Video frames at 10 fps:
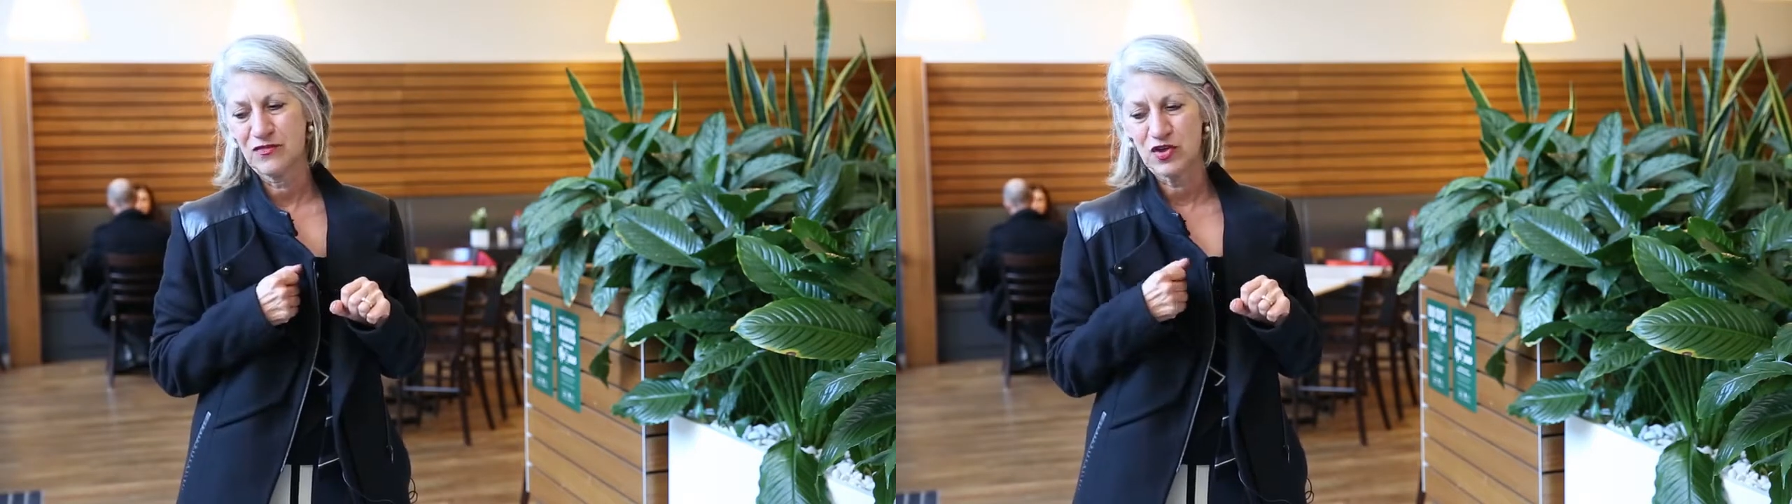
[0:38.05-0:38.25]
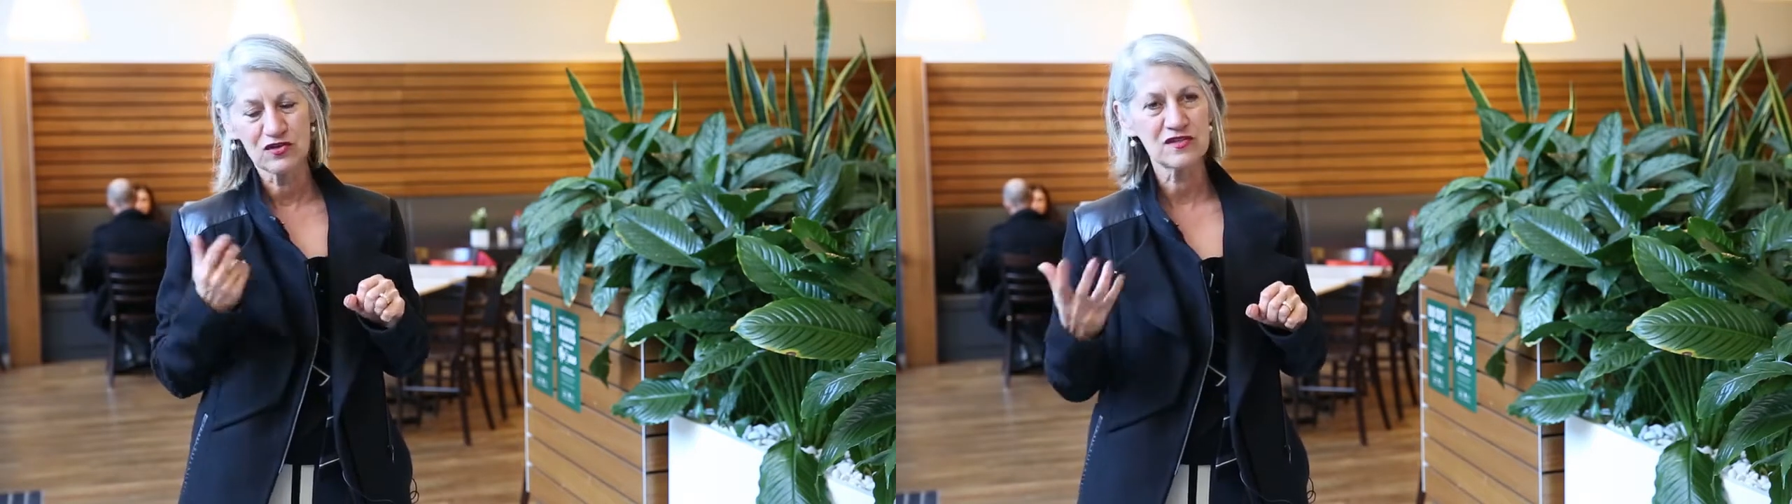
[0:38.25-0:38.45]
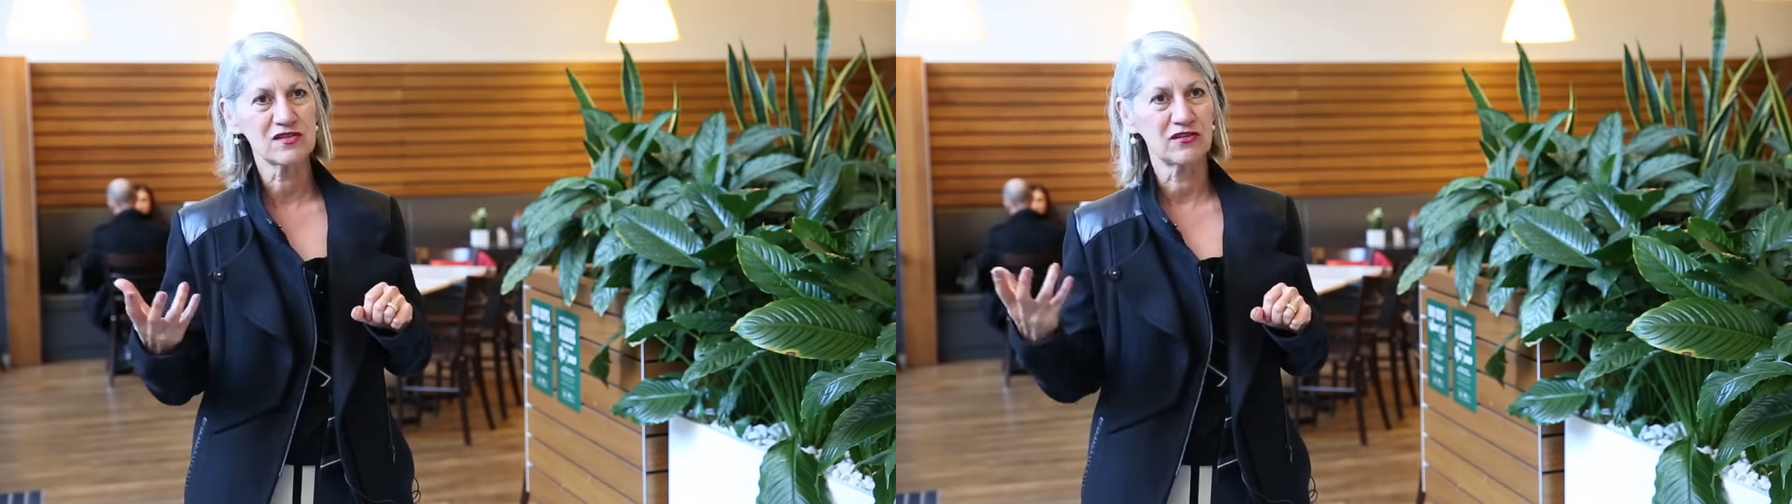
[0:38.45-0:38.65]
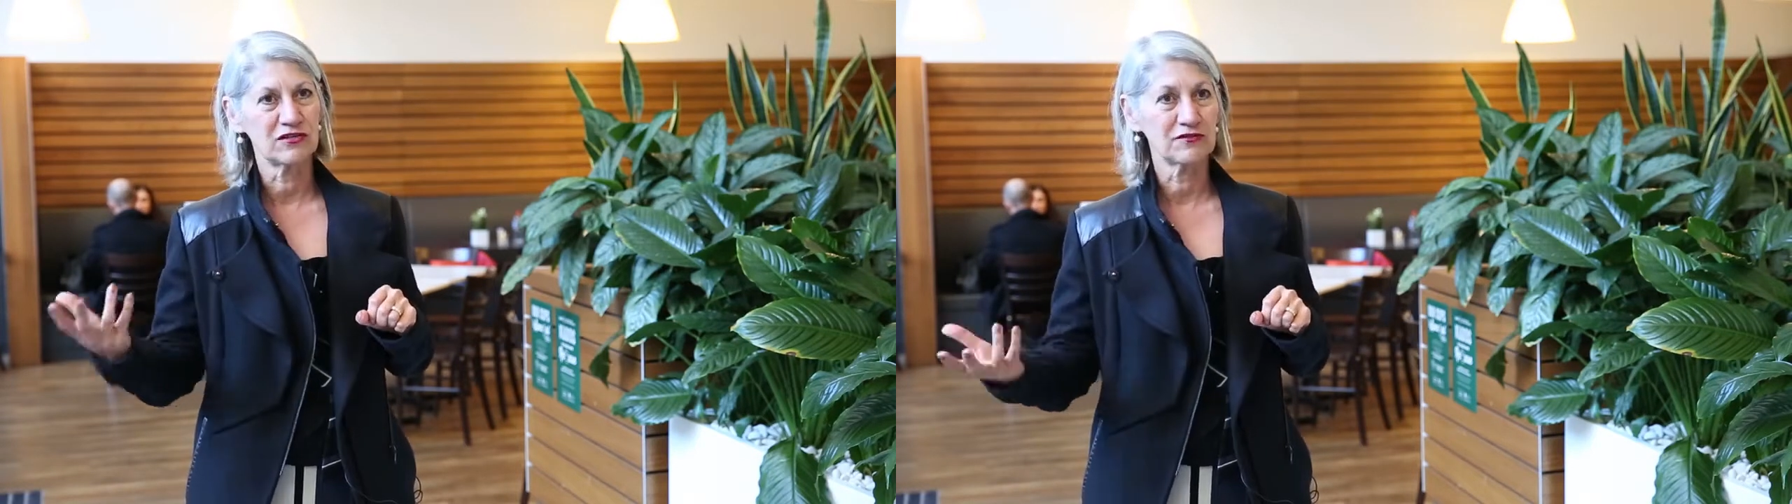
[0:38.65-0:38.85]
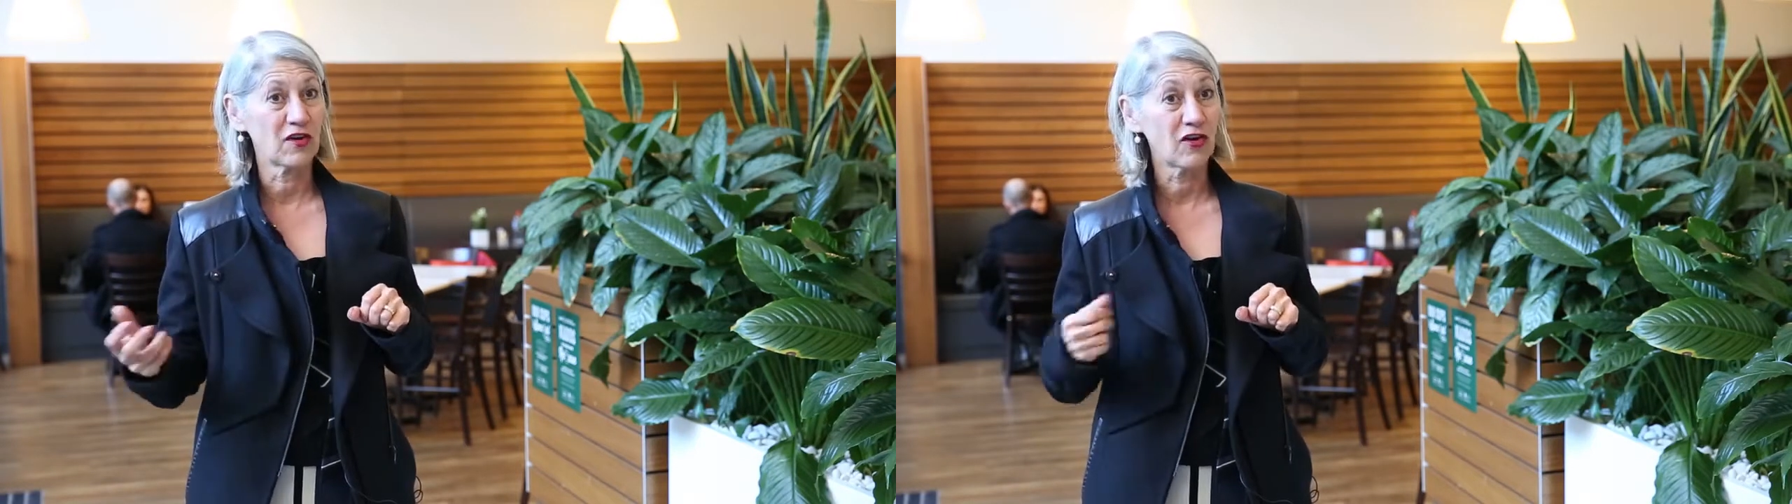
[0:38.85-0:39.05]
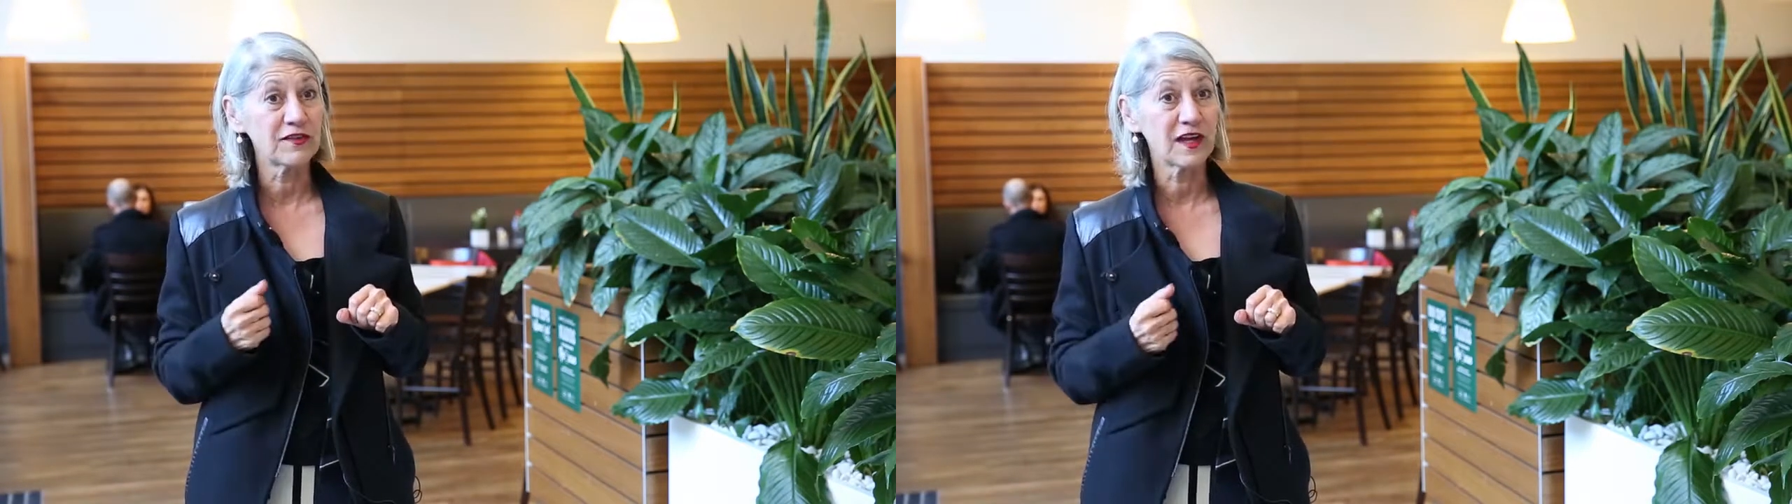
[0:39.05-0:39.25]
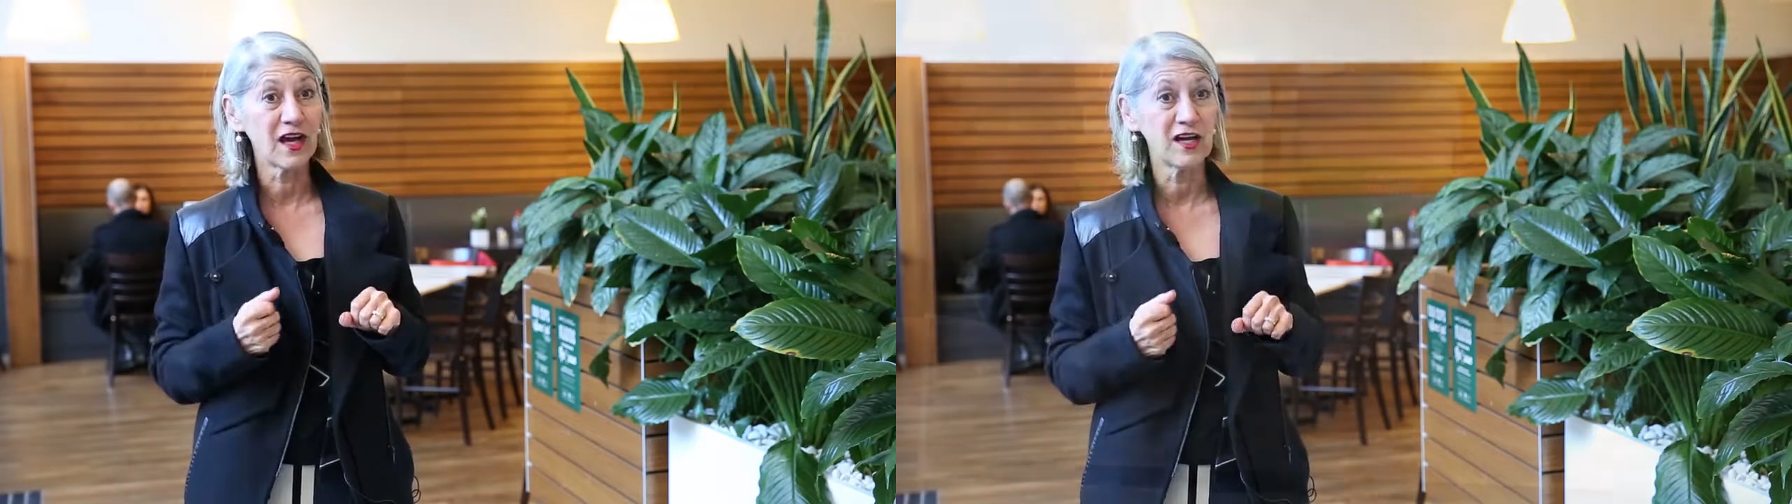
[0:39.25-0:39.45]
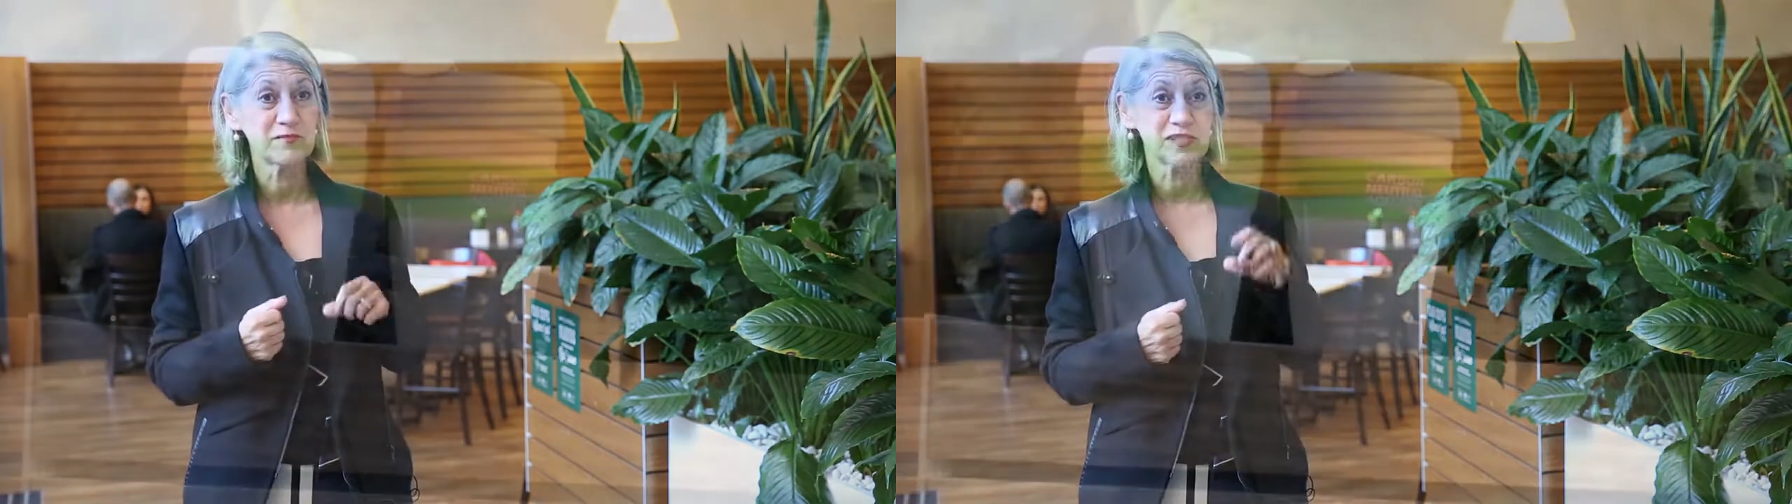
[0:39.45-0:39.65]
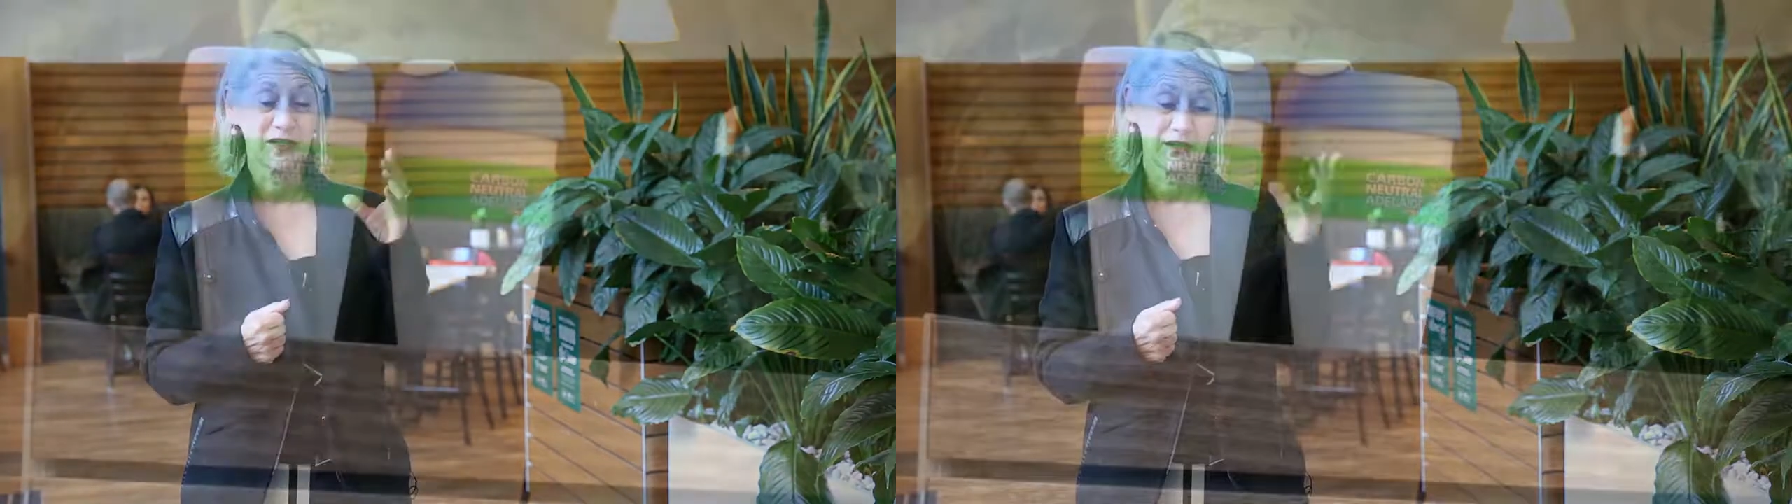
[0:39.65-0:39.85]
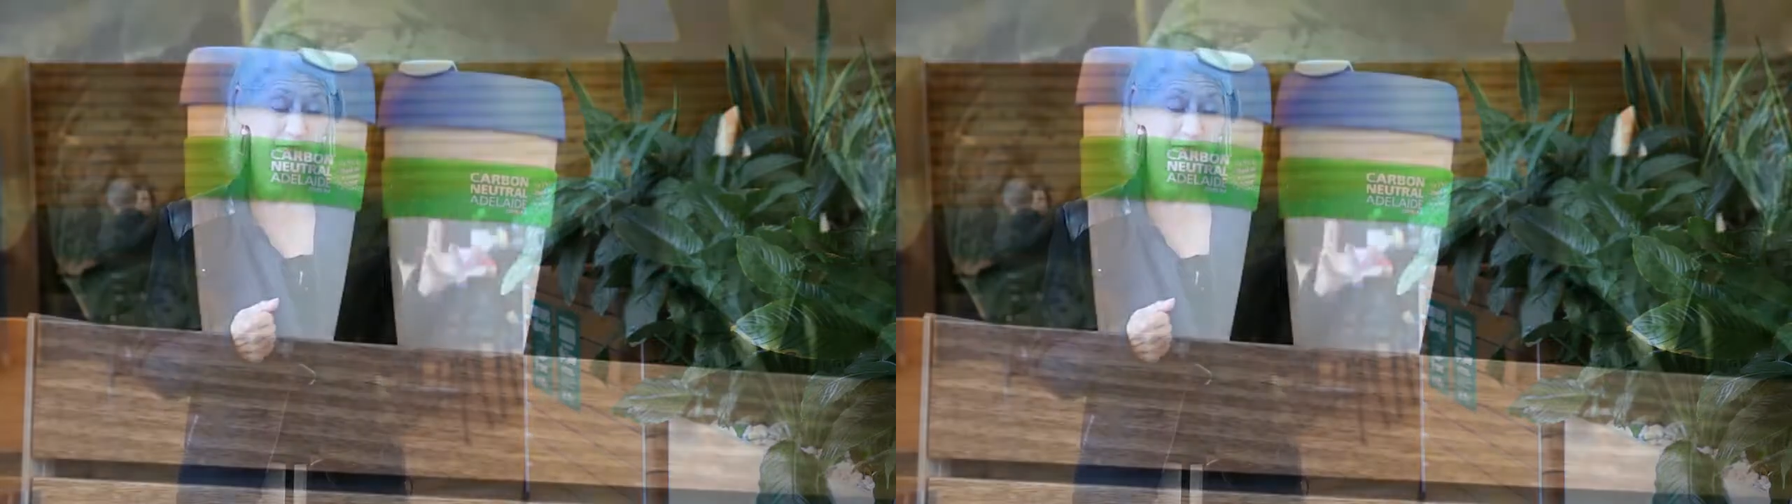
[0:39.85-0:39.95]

use of coffee cups,